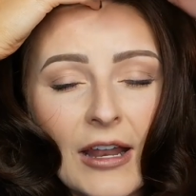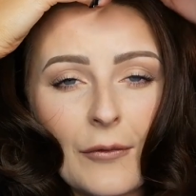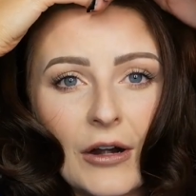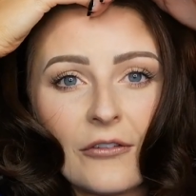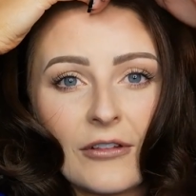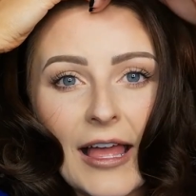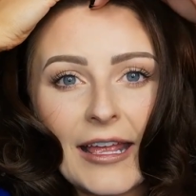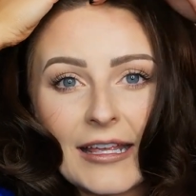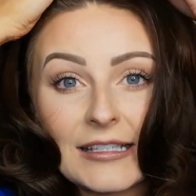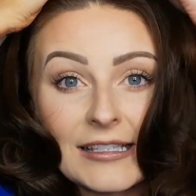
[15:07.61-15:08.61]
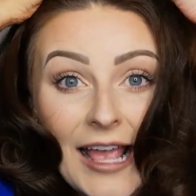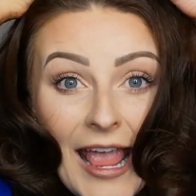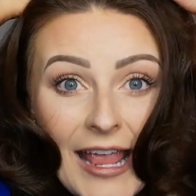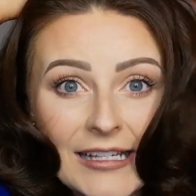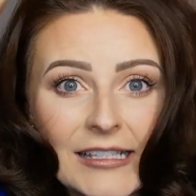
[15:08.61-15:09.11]
hour of letting it
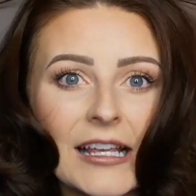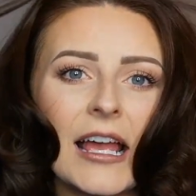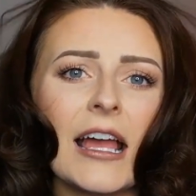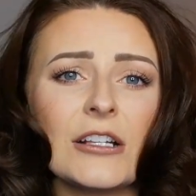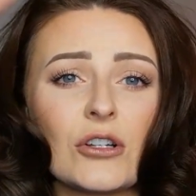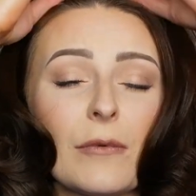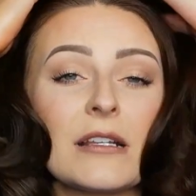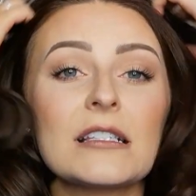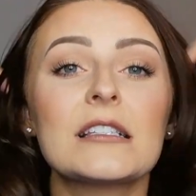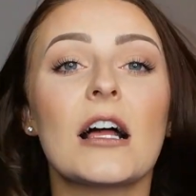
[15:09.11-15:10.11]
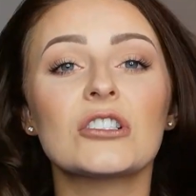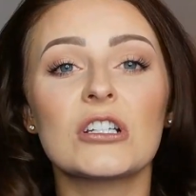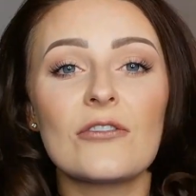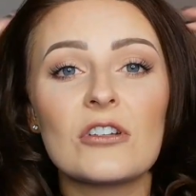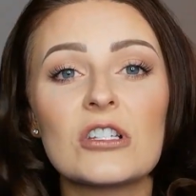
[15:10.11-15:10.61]
set is going to make such a
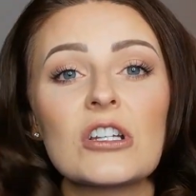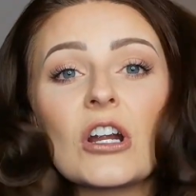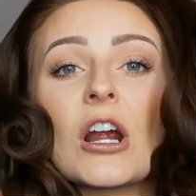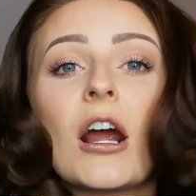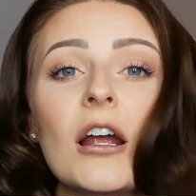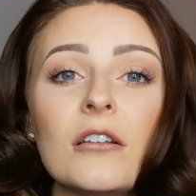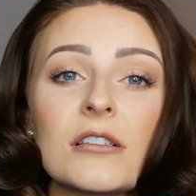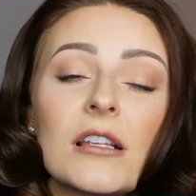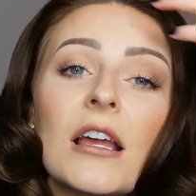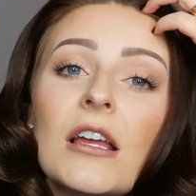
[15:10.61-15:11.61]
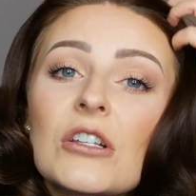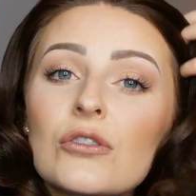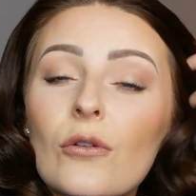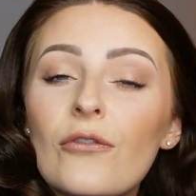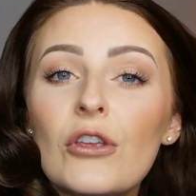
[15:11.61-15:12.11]
difference to your curls.
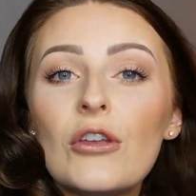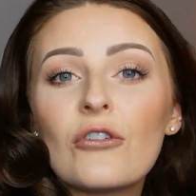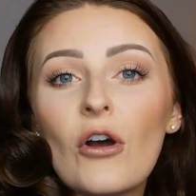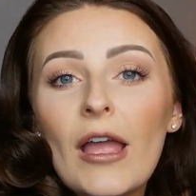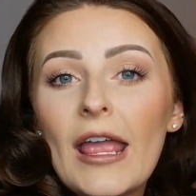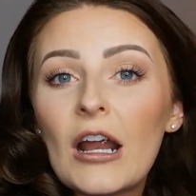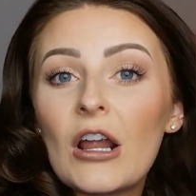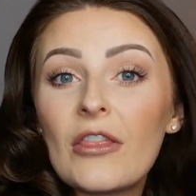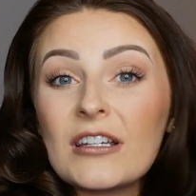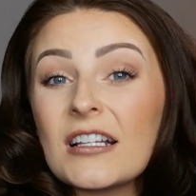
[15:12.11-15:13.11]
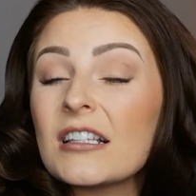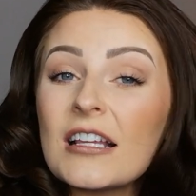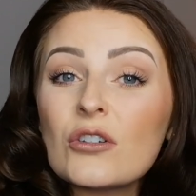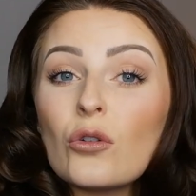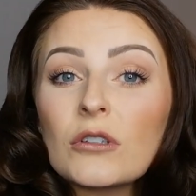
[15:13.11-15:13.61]
So if you've got hair that doesn't
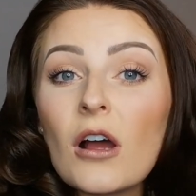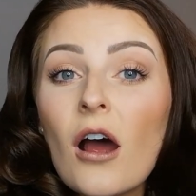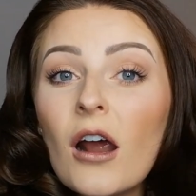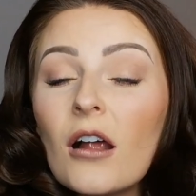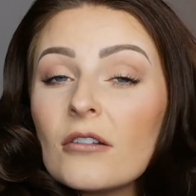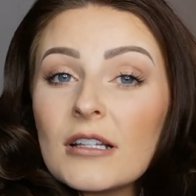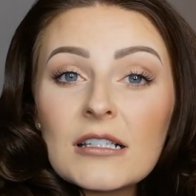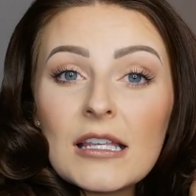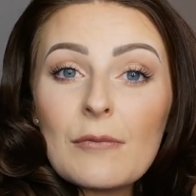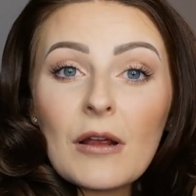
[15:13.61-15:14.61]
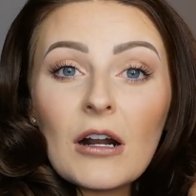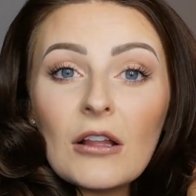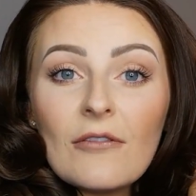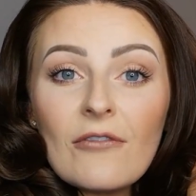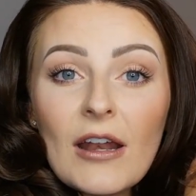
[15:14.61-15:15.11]
like to hold a curl, doesn't keep a curl
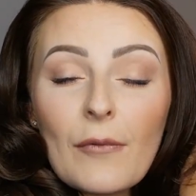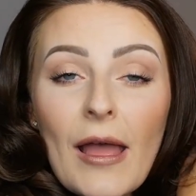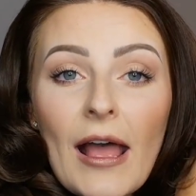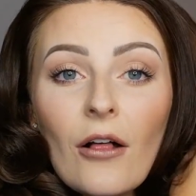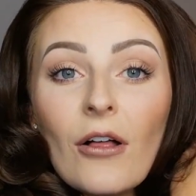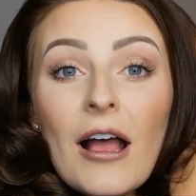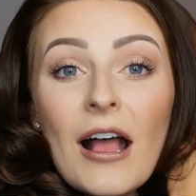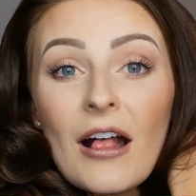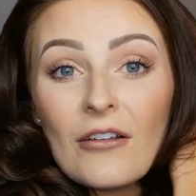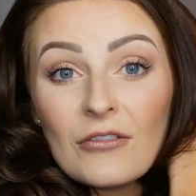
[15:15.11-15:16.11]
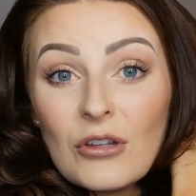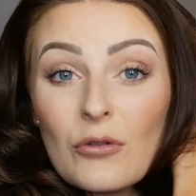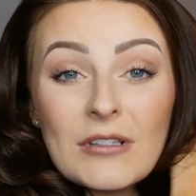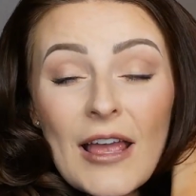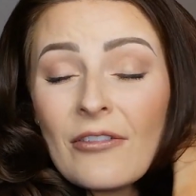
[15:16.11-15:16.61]
in very well, you know,
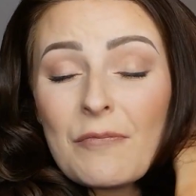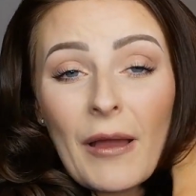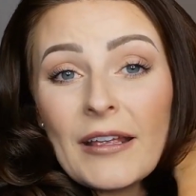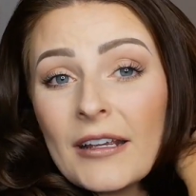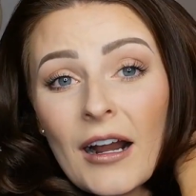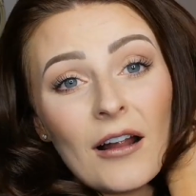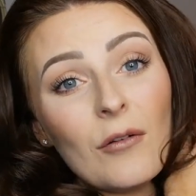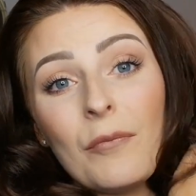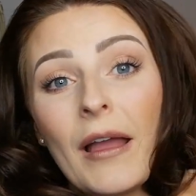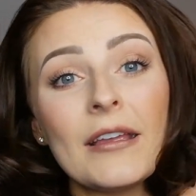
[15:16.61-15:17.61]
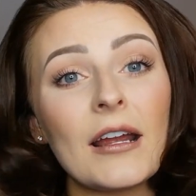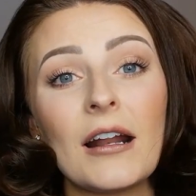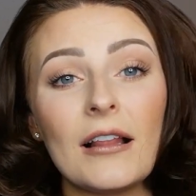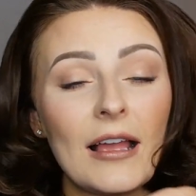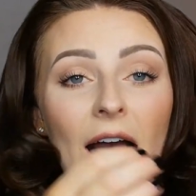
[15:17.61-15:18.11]
definitely pin curl. Pin
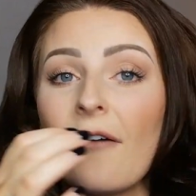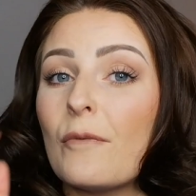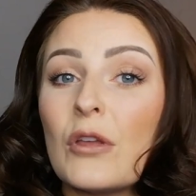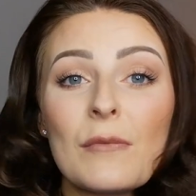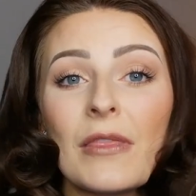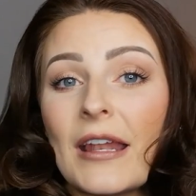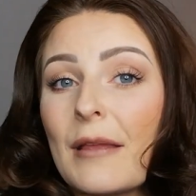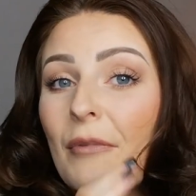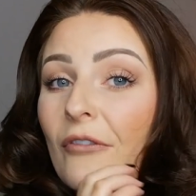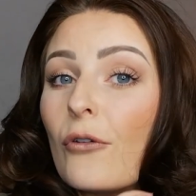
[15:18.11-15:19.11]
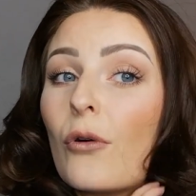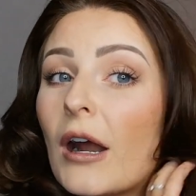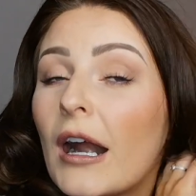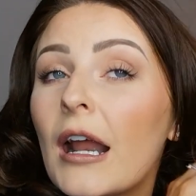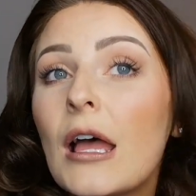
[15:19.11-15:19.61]
curl, like put them in the night
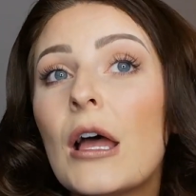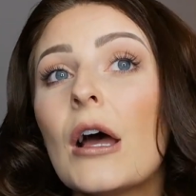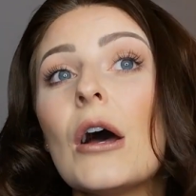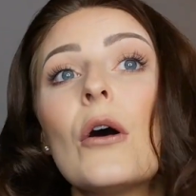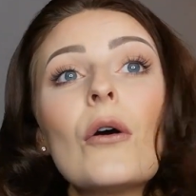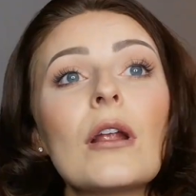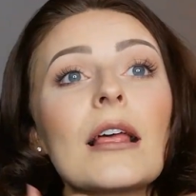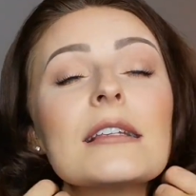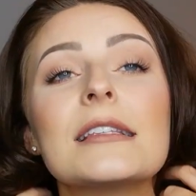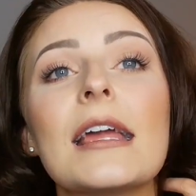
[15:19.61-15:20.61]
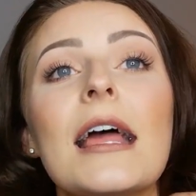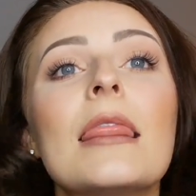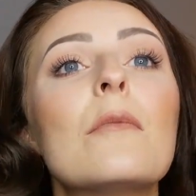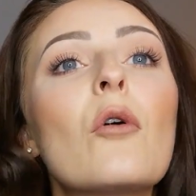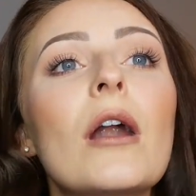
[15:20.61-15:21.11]
before, or let's say in
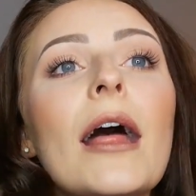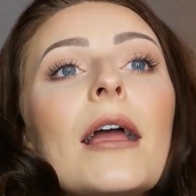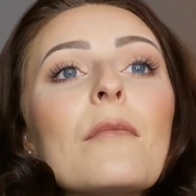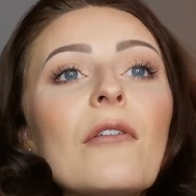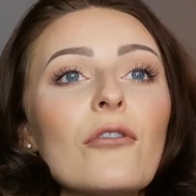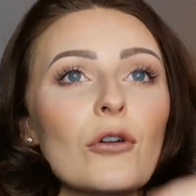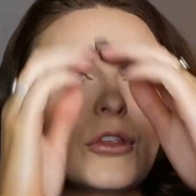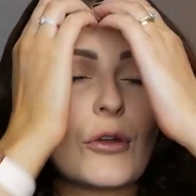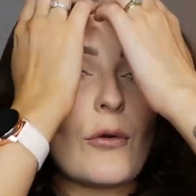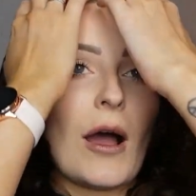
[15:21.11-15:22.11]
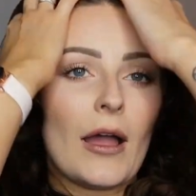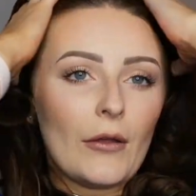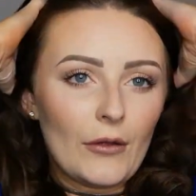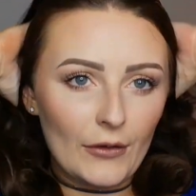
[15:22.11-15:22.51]
the morning before you go out.